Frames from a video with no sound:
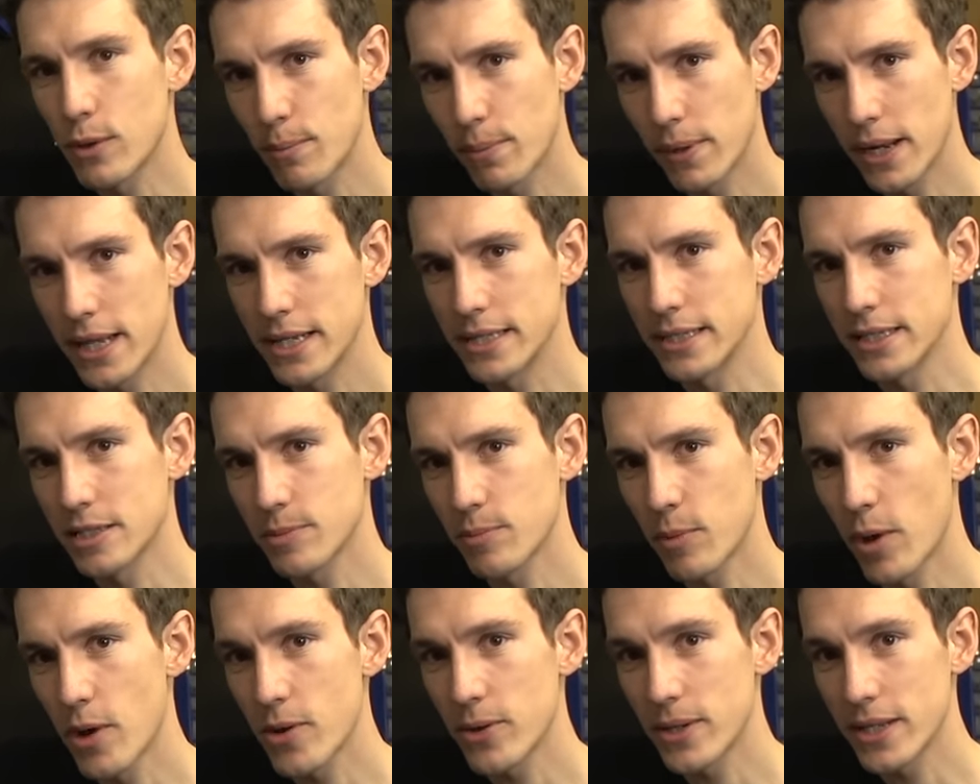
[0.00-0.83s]
replace a
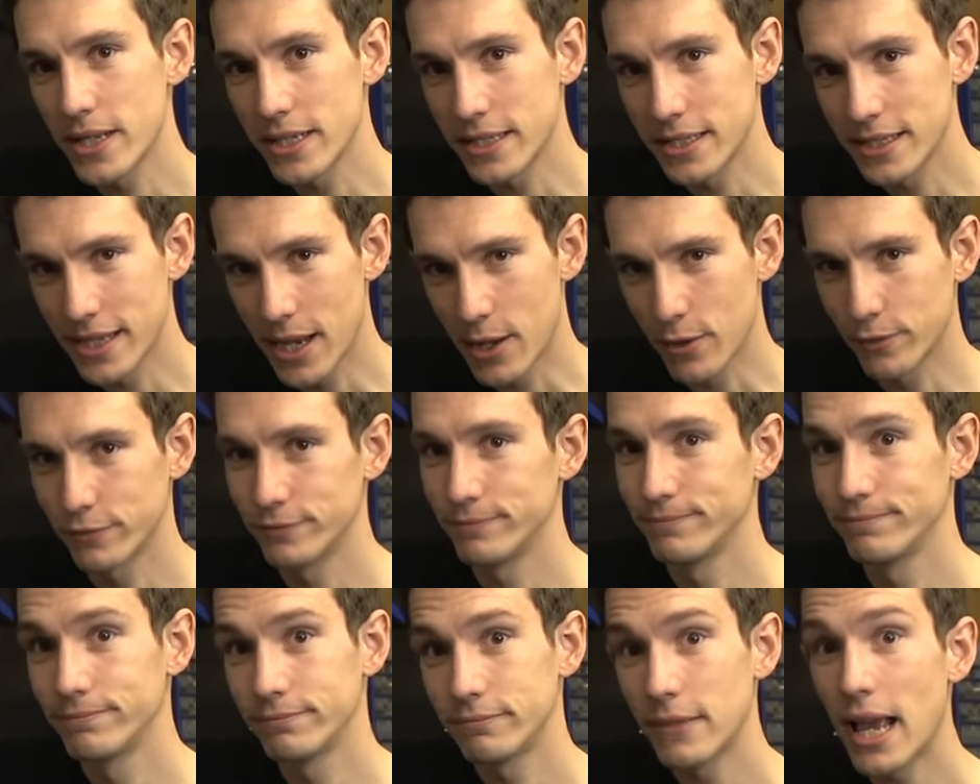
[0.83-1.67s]
spoke yourself,
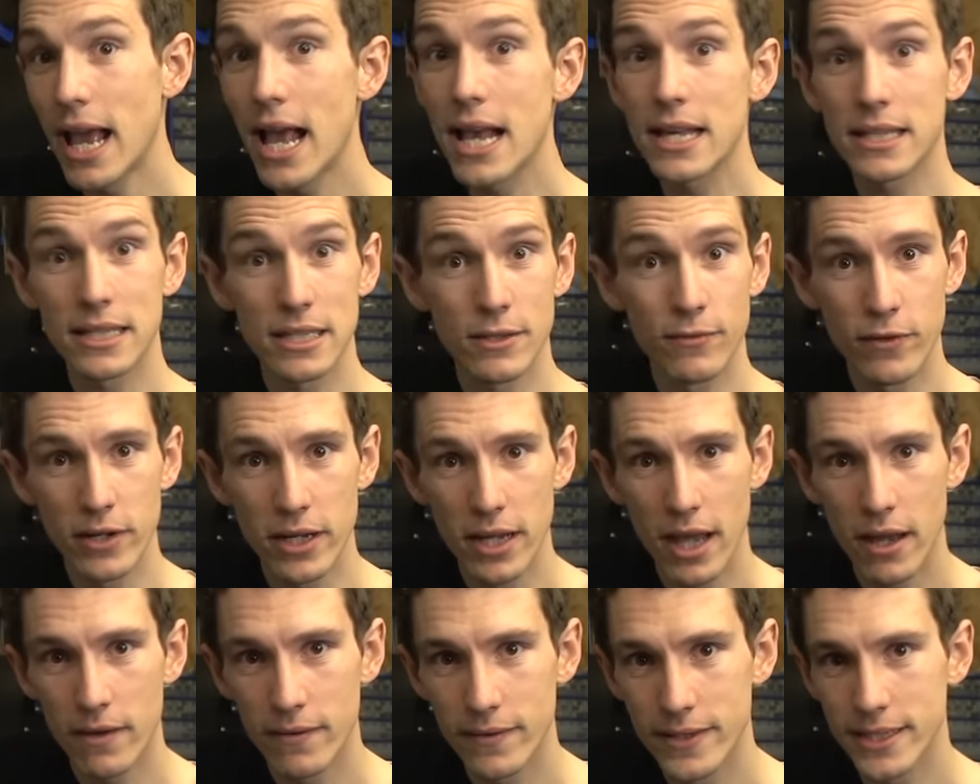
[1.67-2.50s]
as this
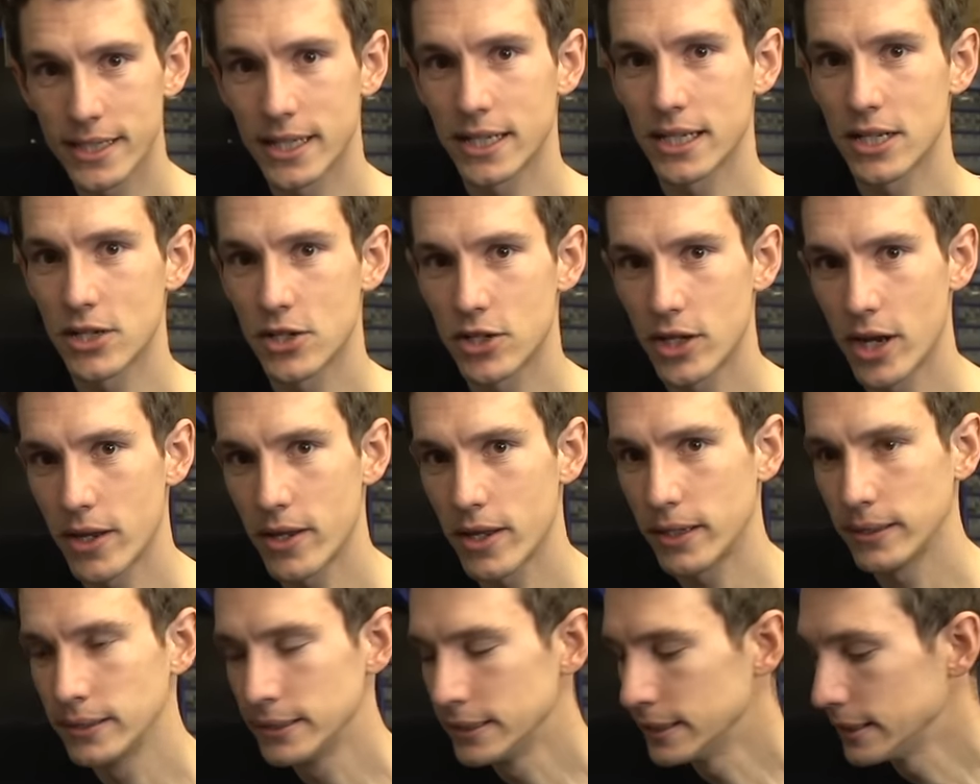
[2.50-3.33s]
video is gonna show
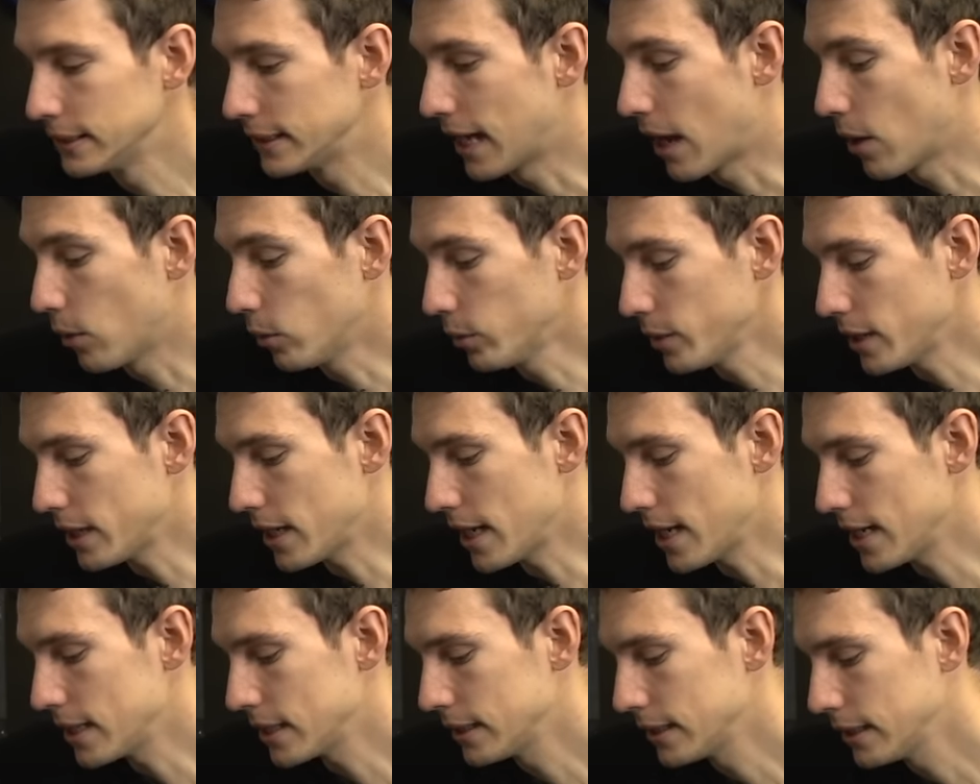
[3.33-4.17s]
you. Now, all you
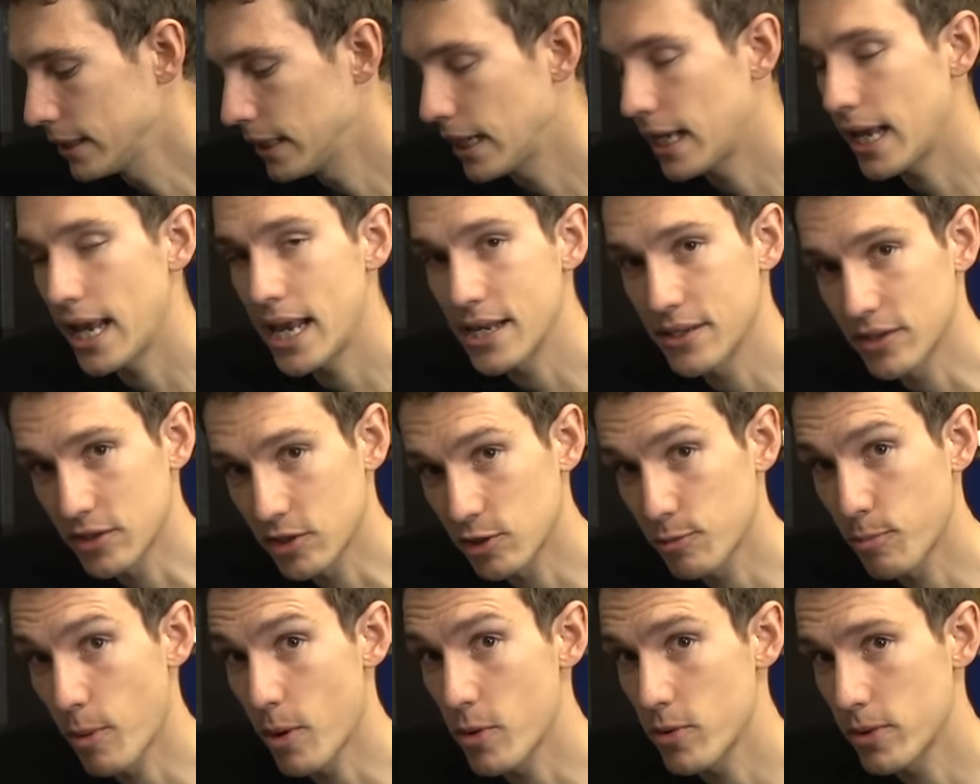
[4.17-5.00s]
need is a
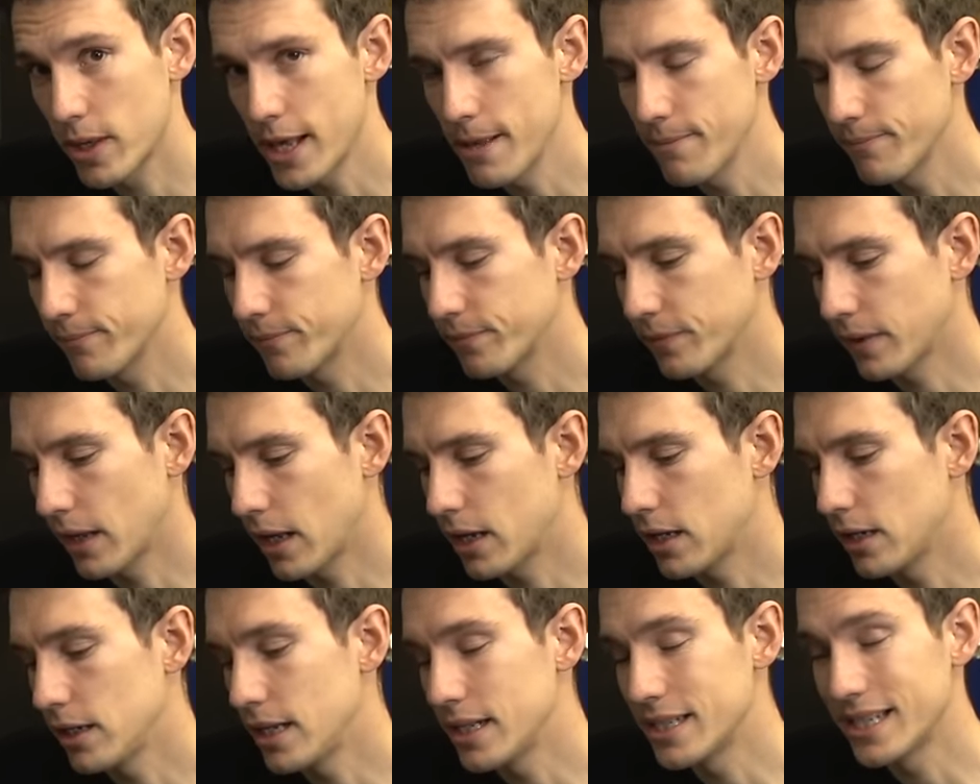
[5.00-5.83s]
spoke key.
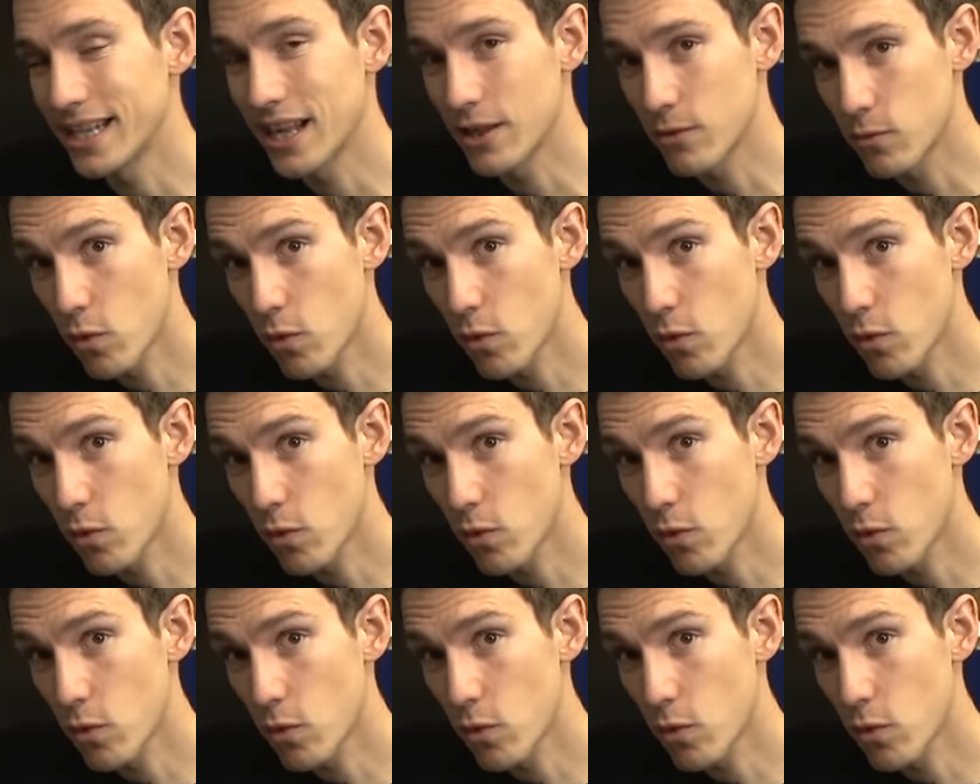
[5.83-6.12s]
You need to get the